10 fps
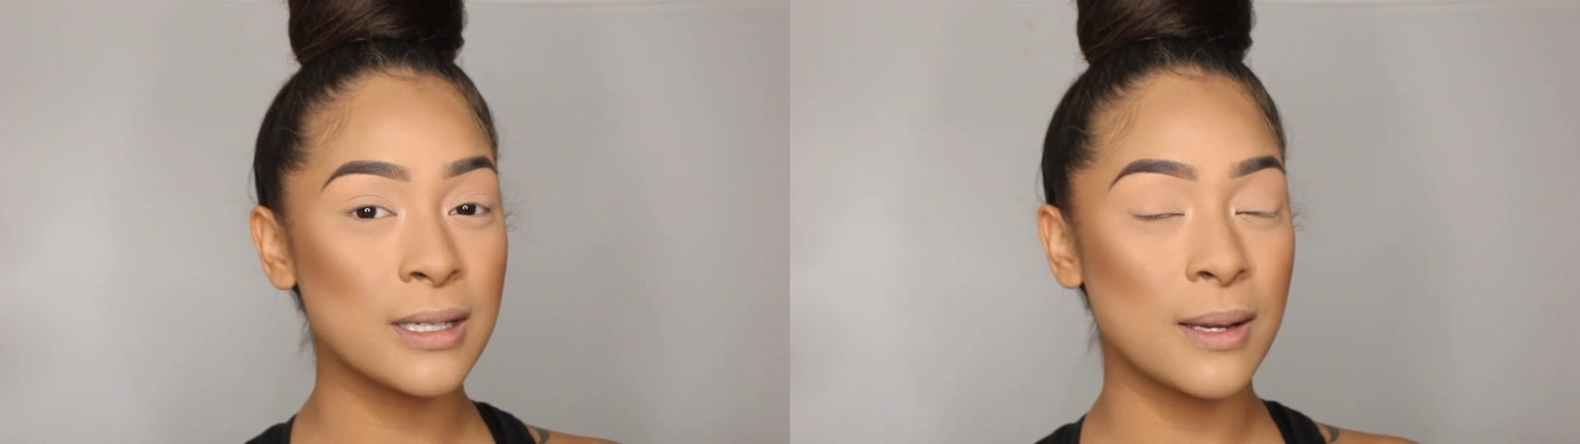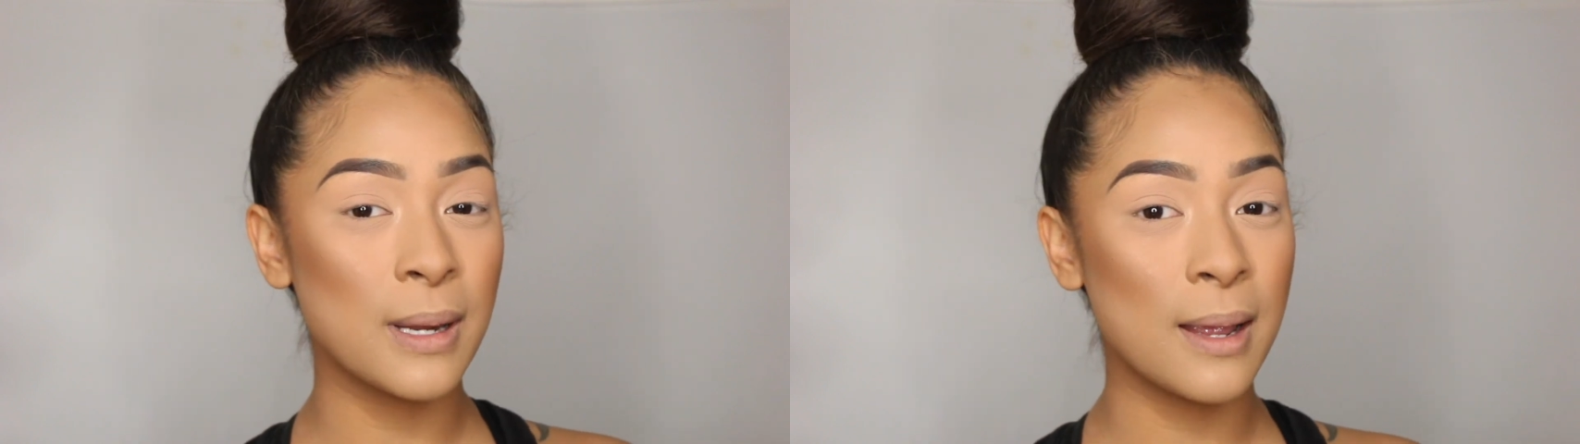
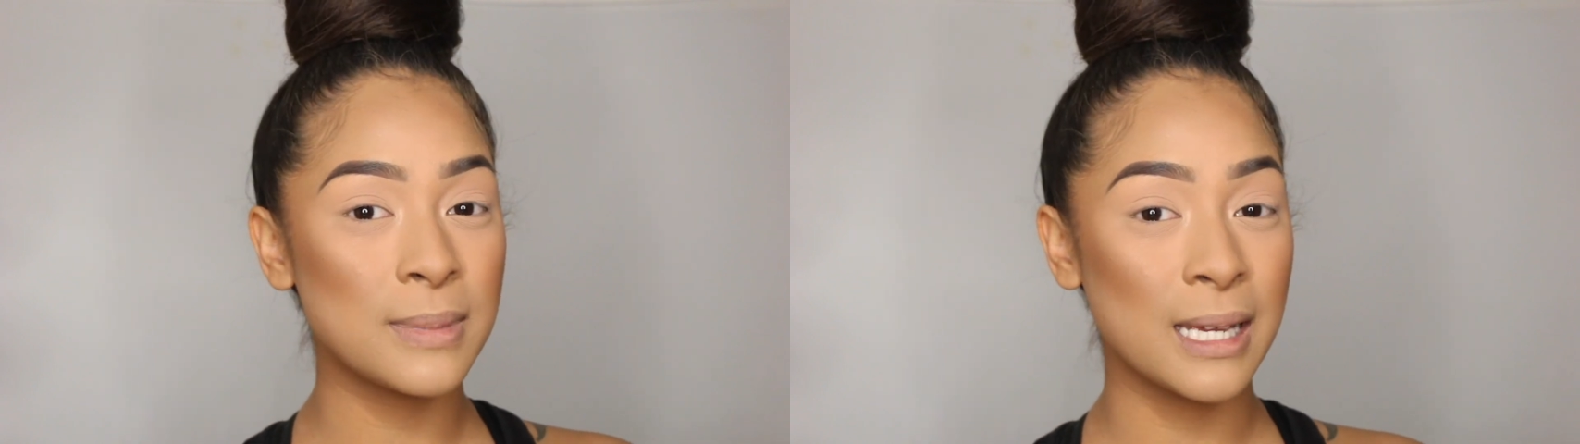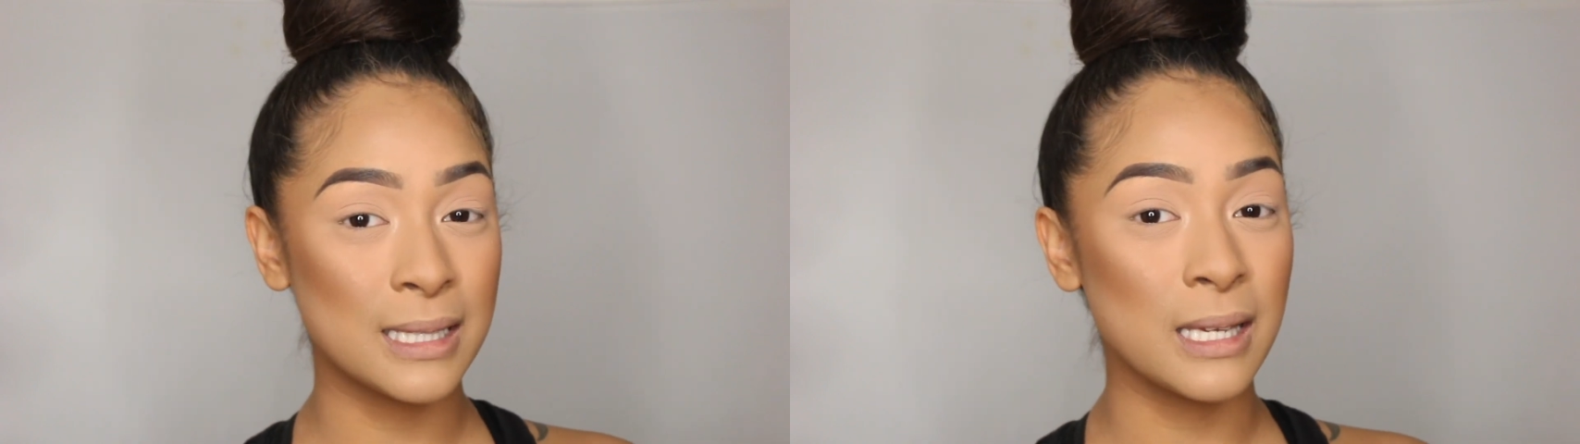
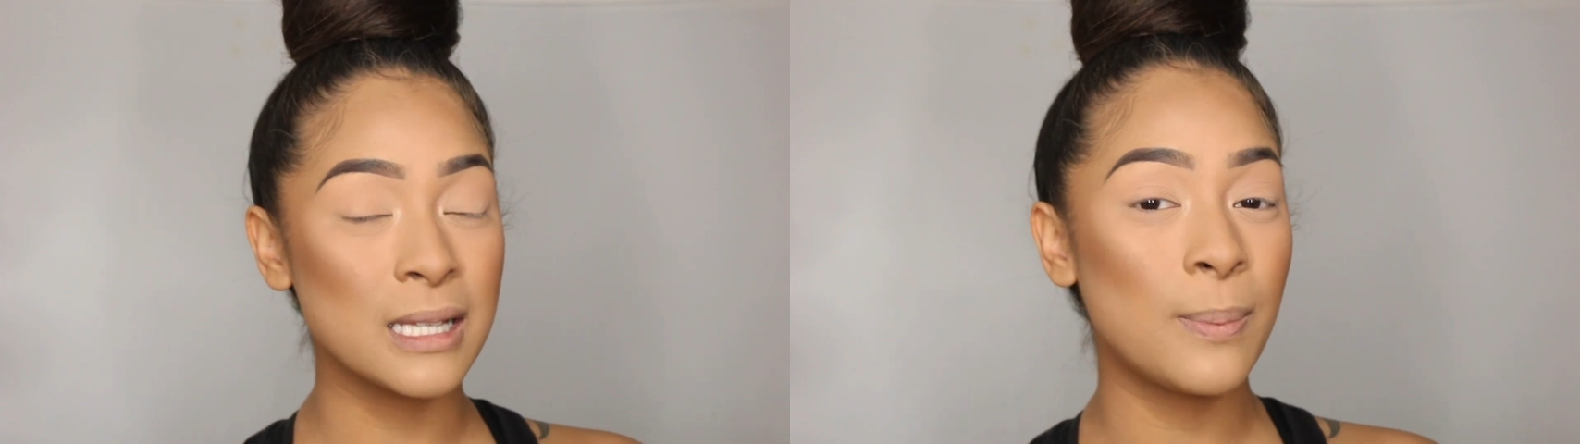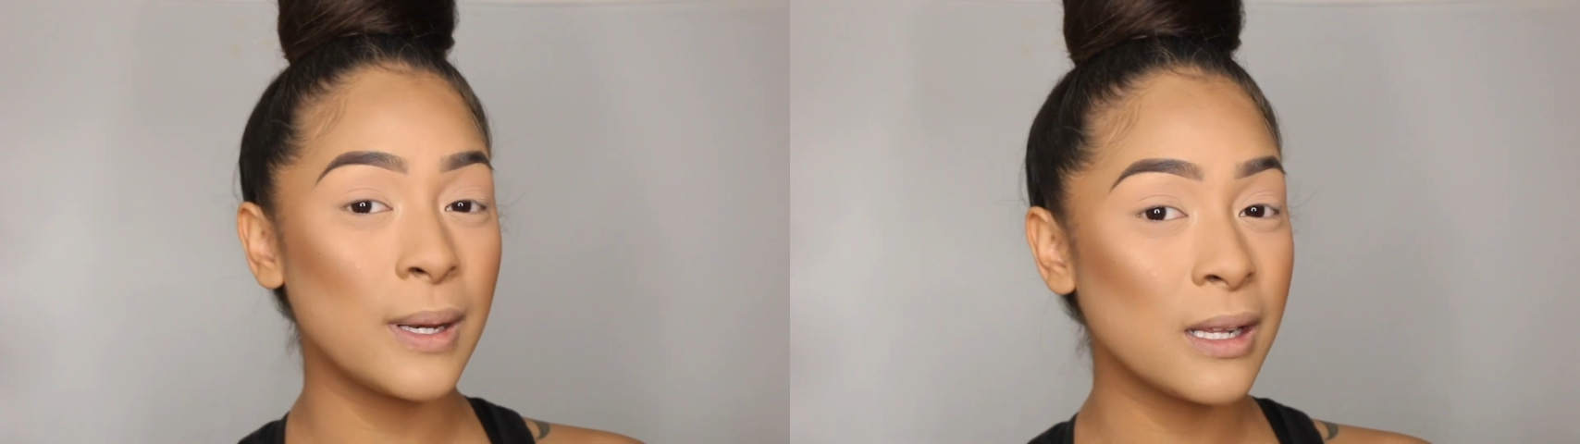Sometimes
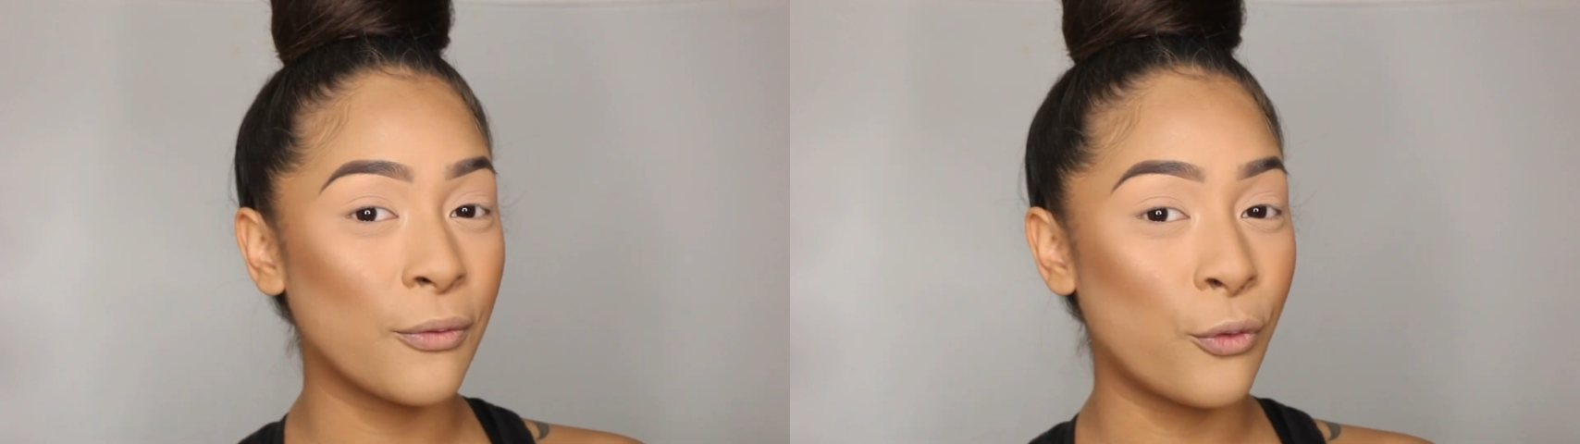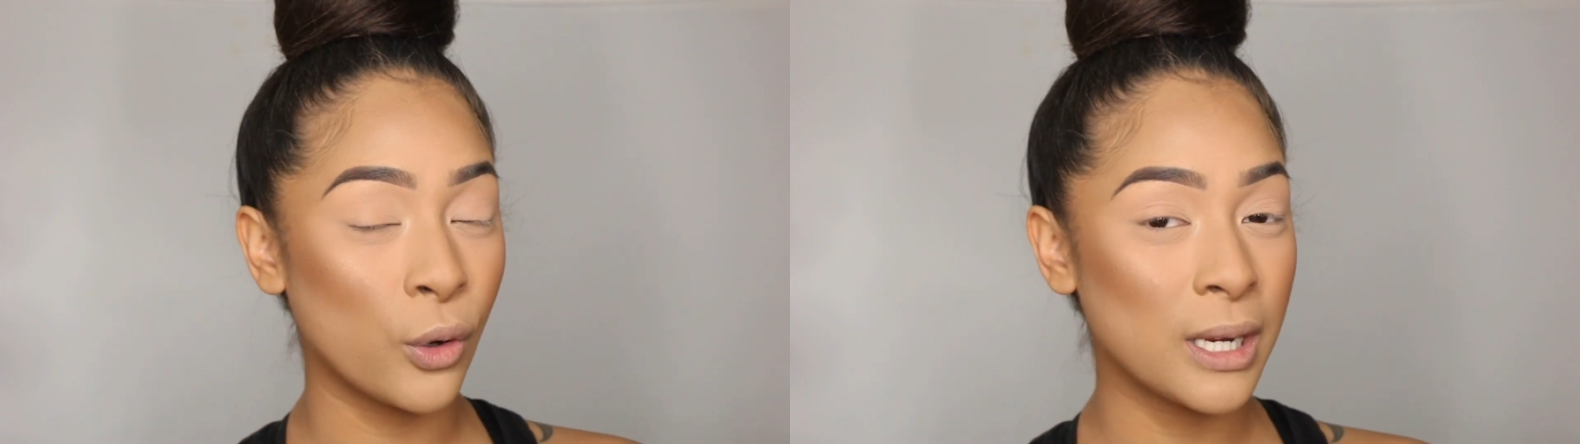it's been in
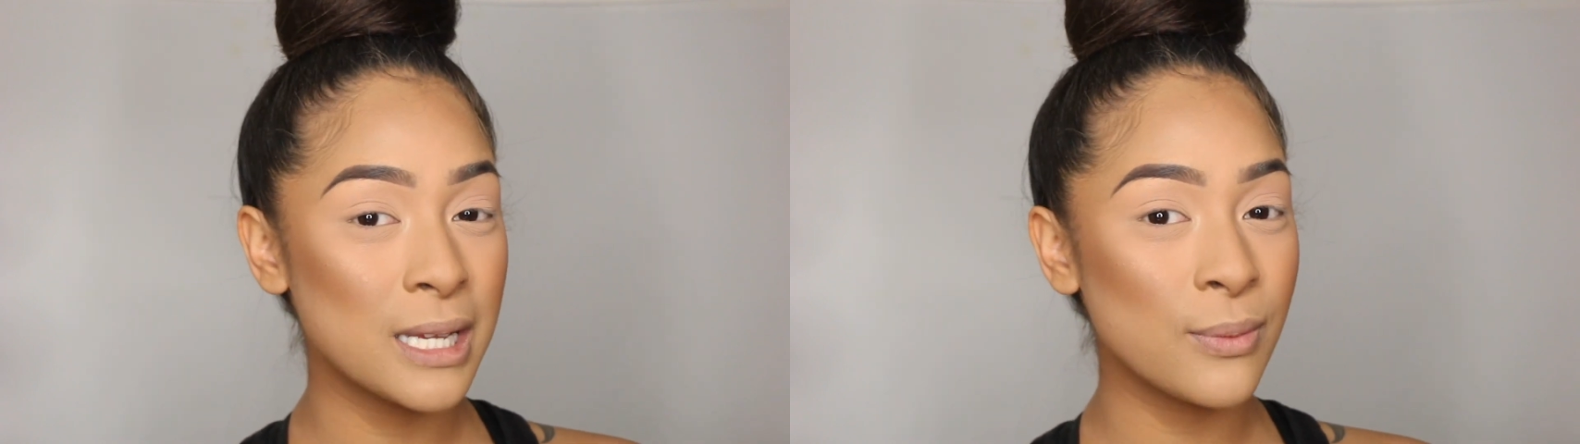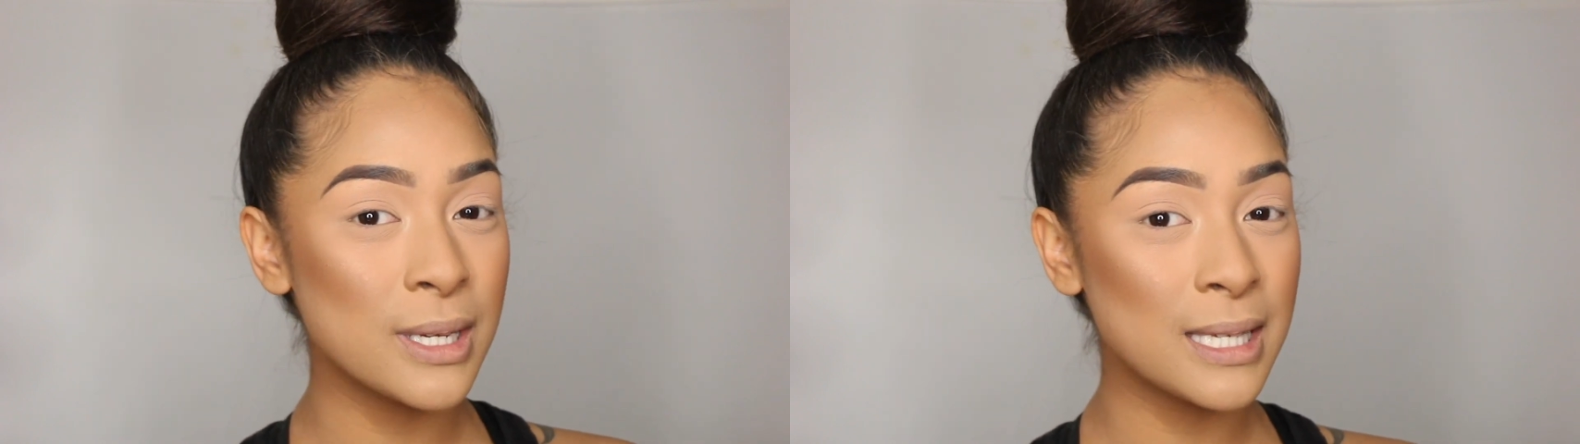the
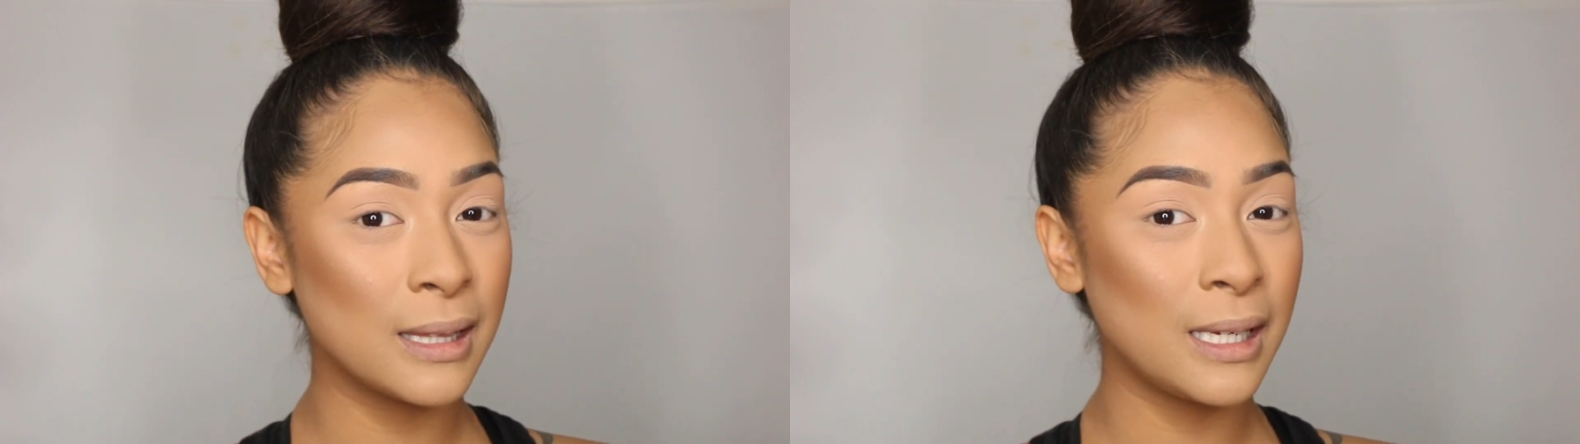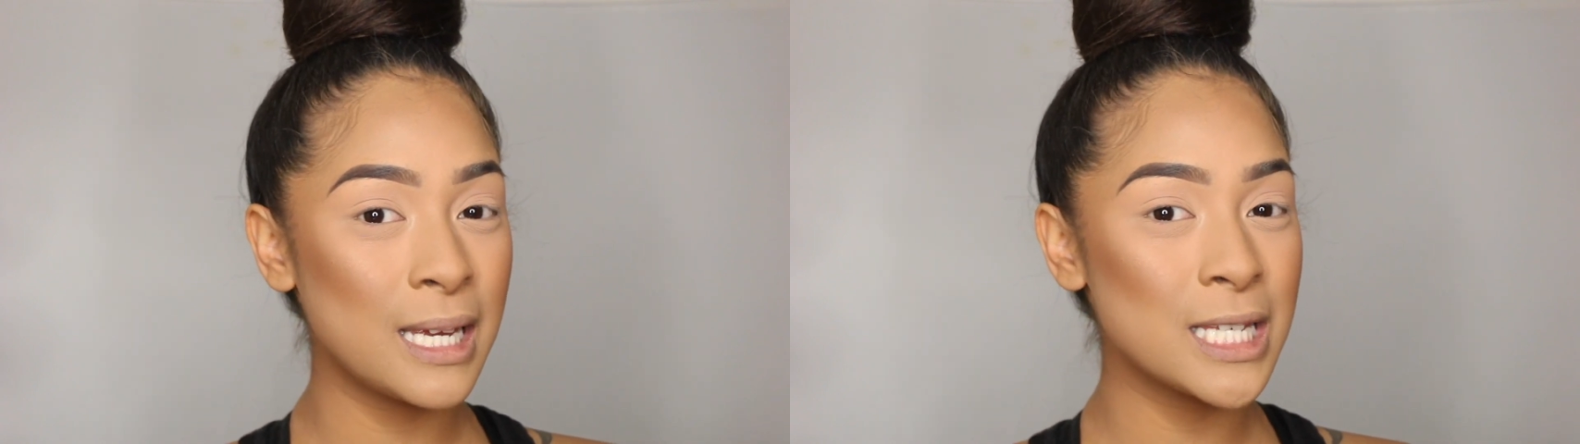40s
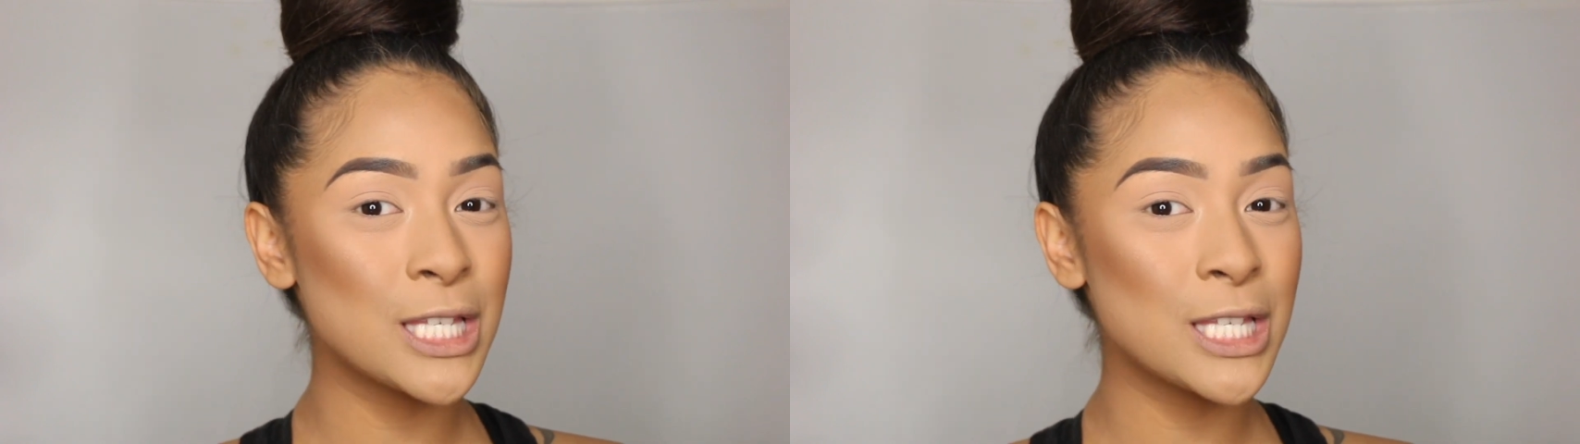recently,